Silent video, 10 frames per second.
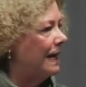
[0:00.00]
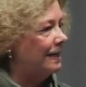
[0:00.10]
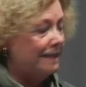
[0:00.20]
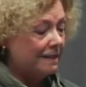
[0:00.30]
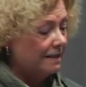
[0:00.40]

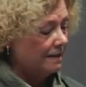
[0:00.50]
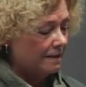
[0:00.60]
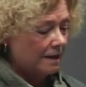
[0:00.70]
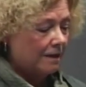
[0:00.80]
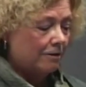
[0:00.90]

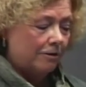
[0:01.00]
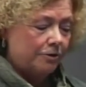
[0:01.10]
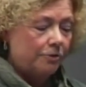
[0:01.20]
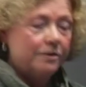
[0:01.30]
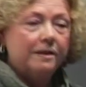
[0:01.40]
ideas,
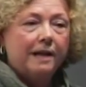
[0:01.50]
cultures, and